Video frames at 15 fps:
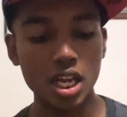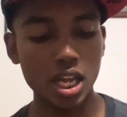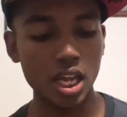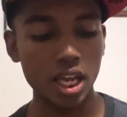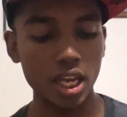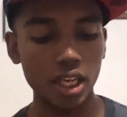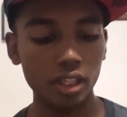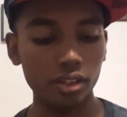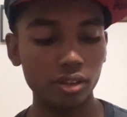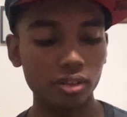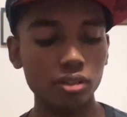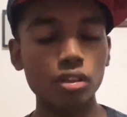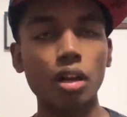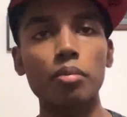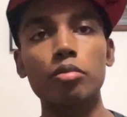and
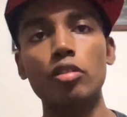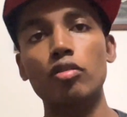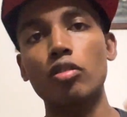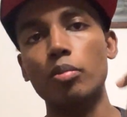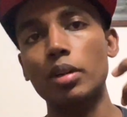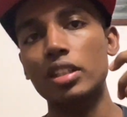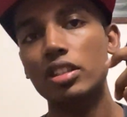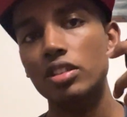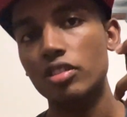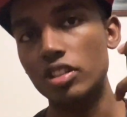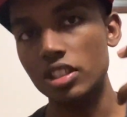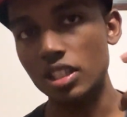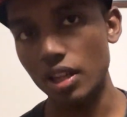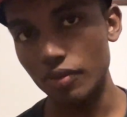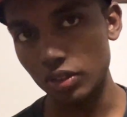upgrade for my Series
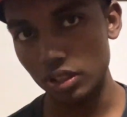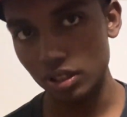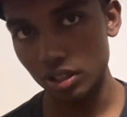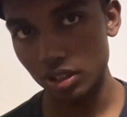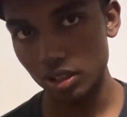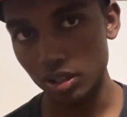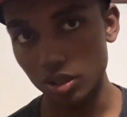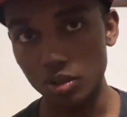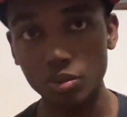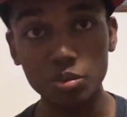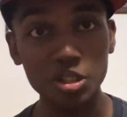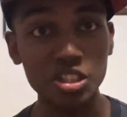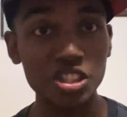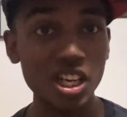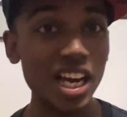7,
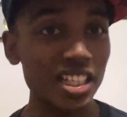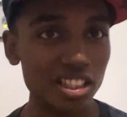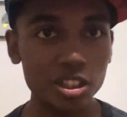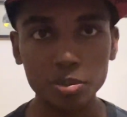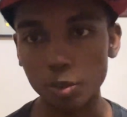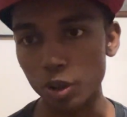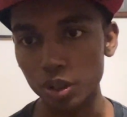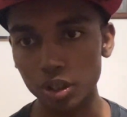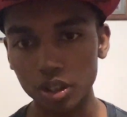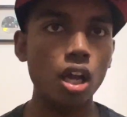which I just bought.